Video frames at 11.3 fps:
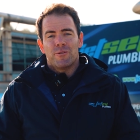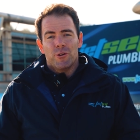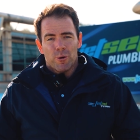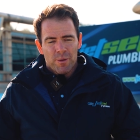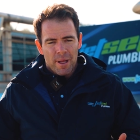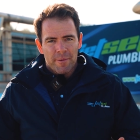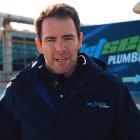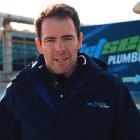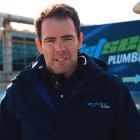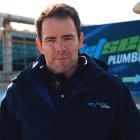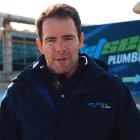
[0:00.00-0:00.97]
if your plumbing
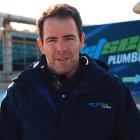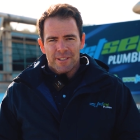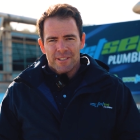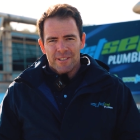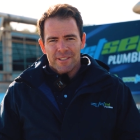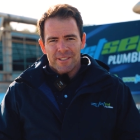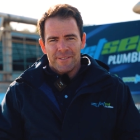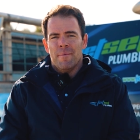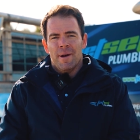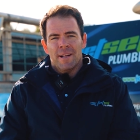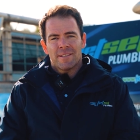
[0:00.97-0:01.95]
experiences
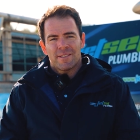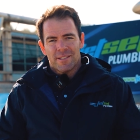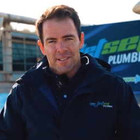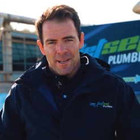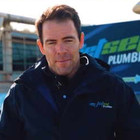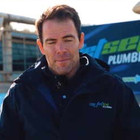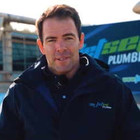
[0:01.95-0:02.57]
amounts to some